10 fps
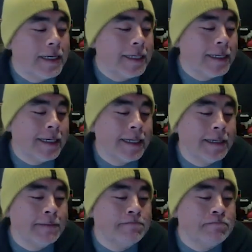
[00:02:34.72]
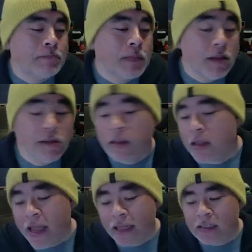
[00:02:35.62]
Other than
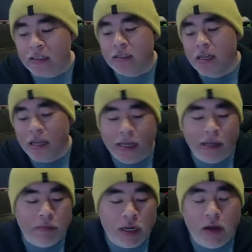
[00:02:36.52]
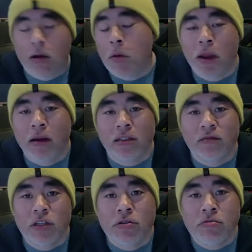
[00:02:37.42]
that, I'm a parent
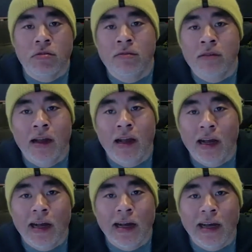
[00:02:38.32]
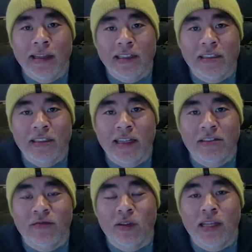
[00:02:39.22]
of 2. That's
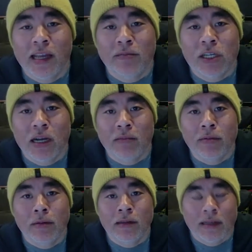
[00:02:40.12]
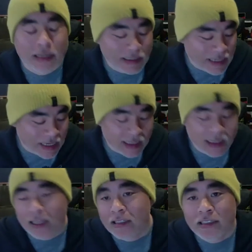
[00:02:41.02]
a full-time job, taking
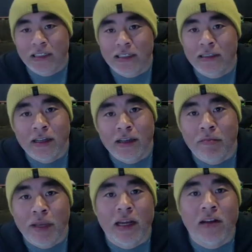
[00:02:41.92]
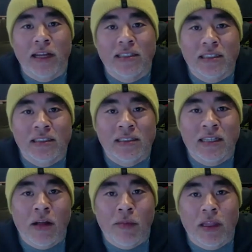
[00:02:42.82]
kids to piano lessons and
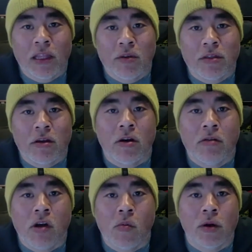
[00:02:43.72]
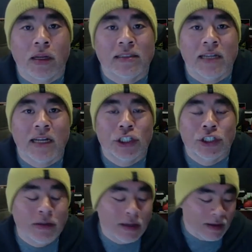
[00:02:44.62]
helping them with their homework and
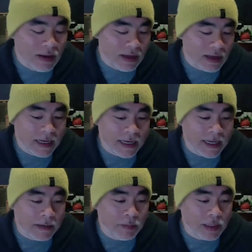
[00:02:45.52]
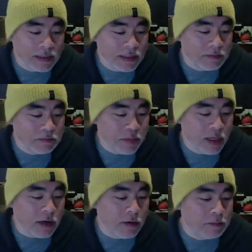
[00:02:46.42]
such. But
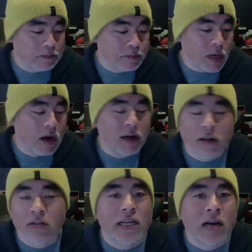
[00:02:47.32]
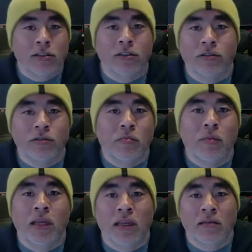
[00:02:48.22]
my heart goes out to
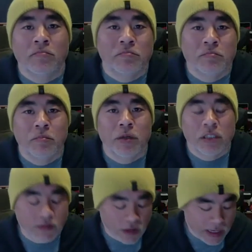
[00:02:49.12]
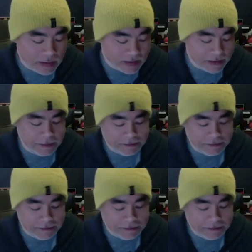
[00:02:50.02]
making books for kids.